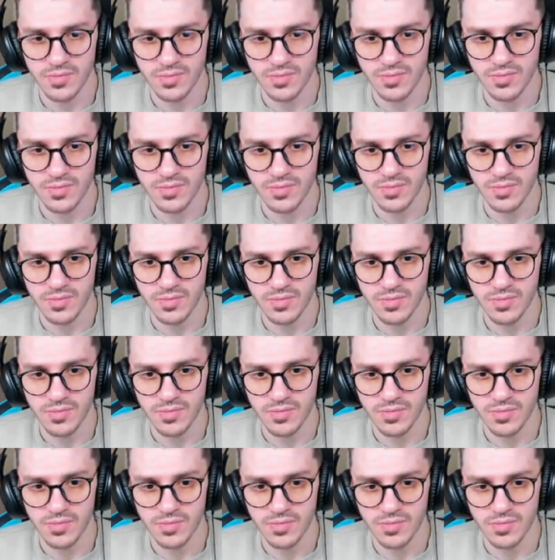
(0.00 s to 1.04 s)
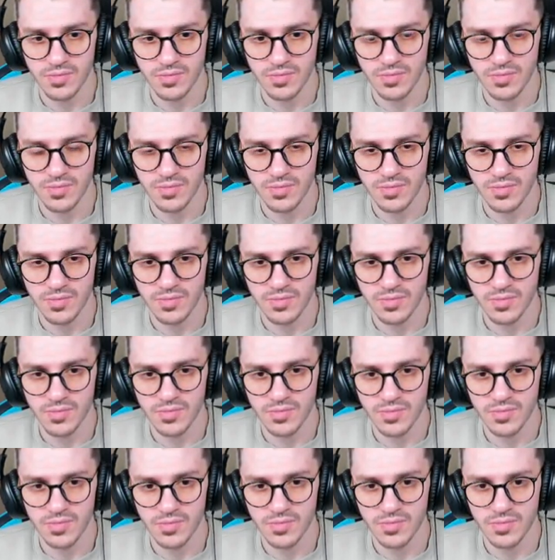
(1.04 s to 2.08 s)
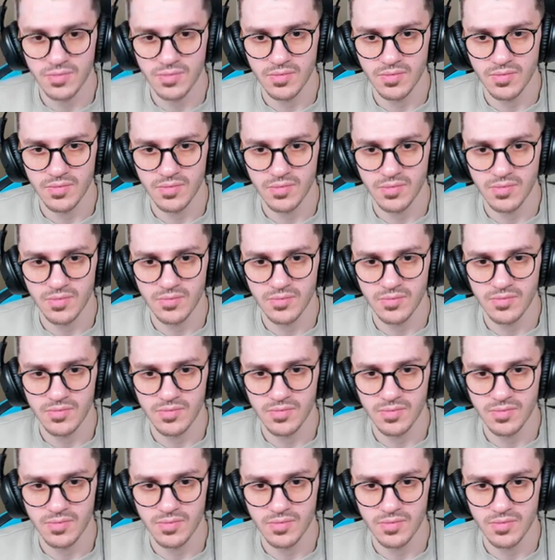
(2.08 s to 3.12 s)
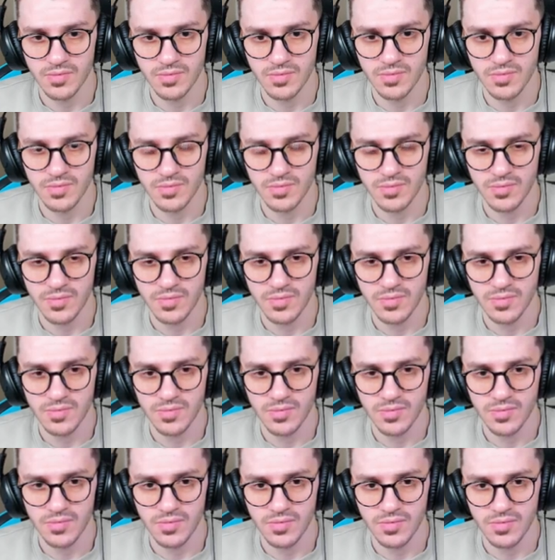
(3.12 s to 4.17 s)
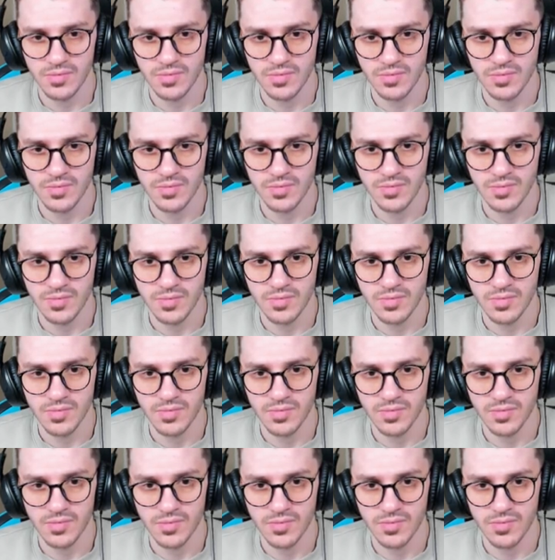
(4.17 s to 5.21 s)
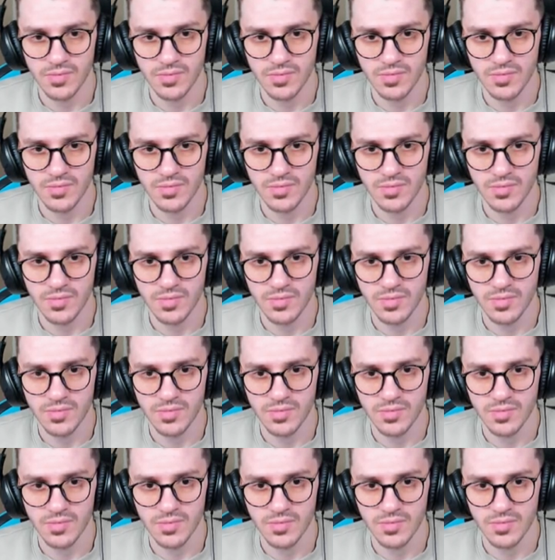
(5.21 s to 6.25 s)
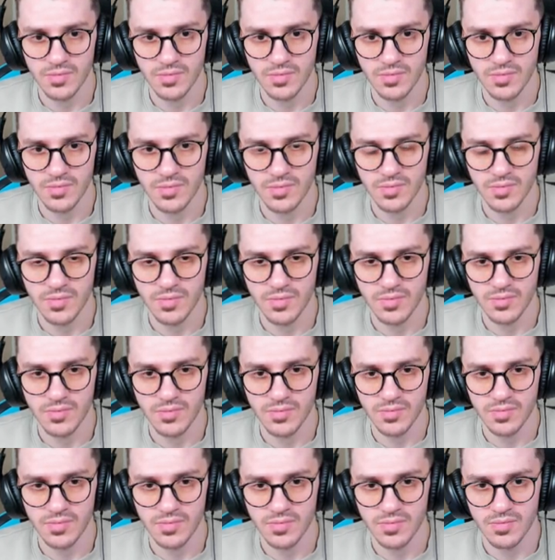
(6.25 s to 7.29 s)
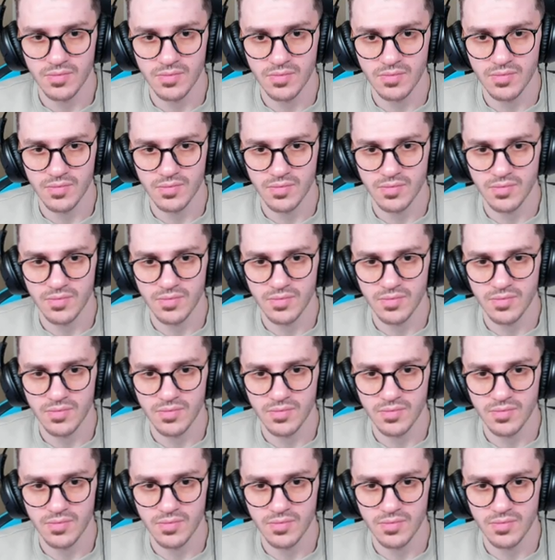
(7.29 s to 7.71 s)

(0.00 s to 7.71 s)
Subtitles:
Nobody speaks.